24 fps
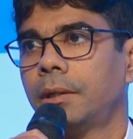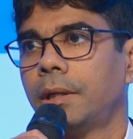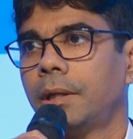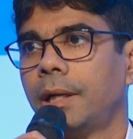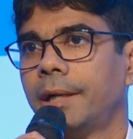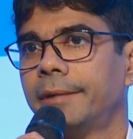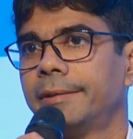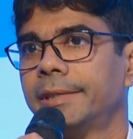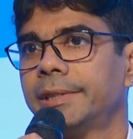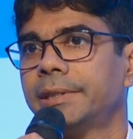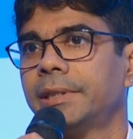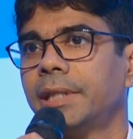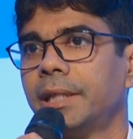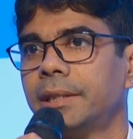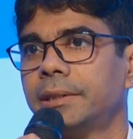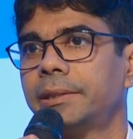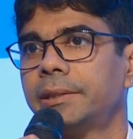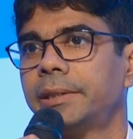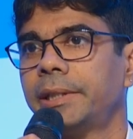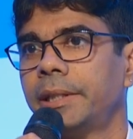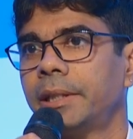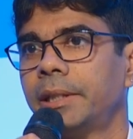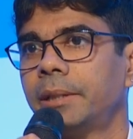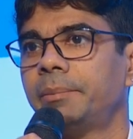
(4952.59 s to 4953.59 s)
our
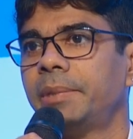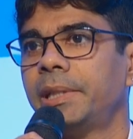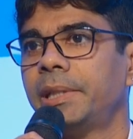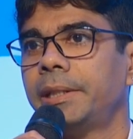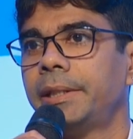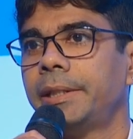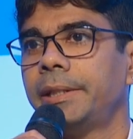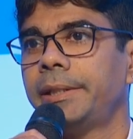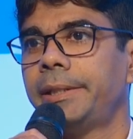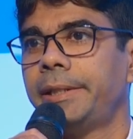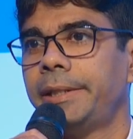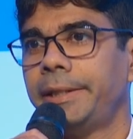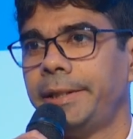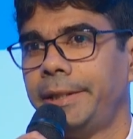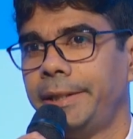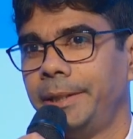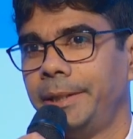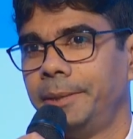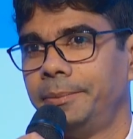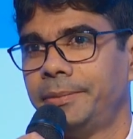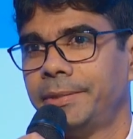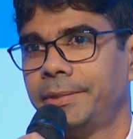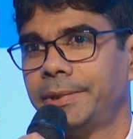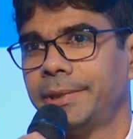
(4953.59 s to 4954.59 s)
sustainability
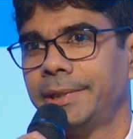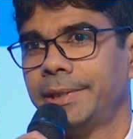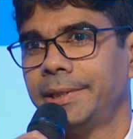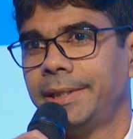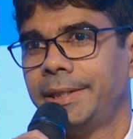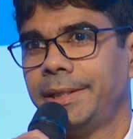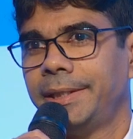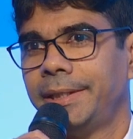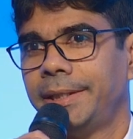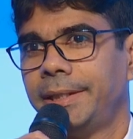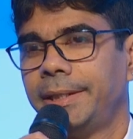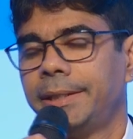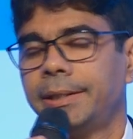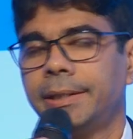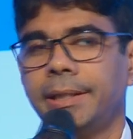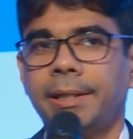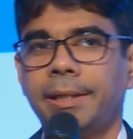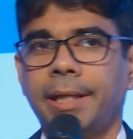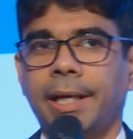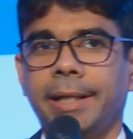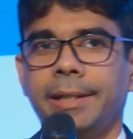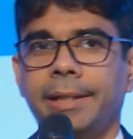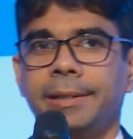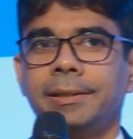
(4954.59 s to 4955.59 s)
teams in the
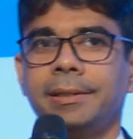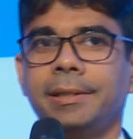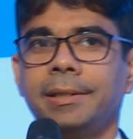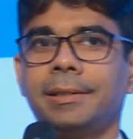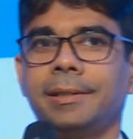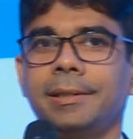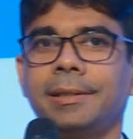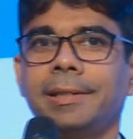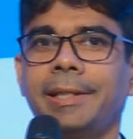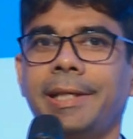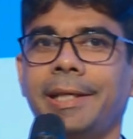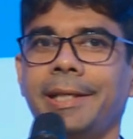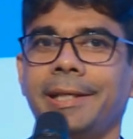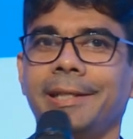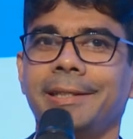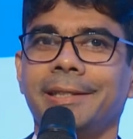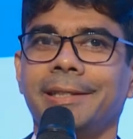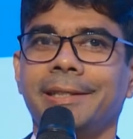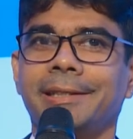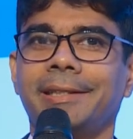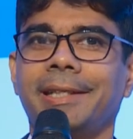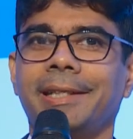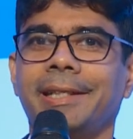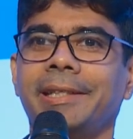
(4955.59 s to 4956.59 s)
nice little
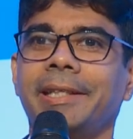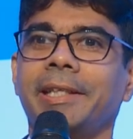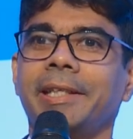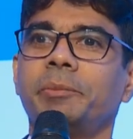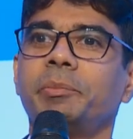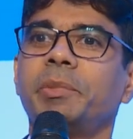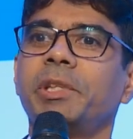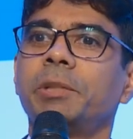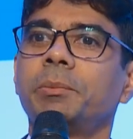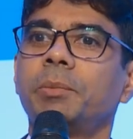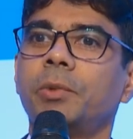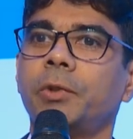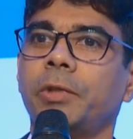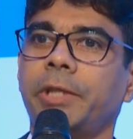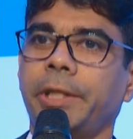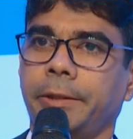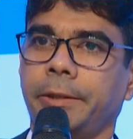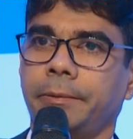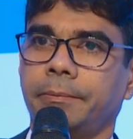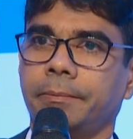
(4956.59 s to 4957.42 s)
cages that they've been put in.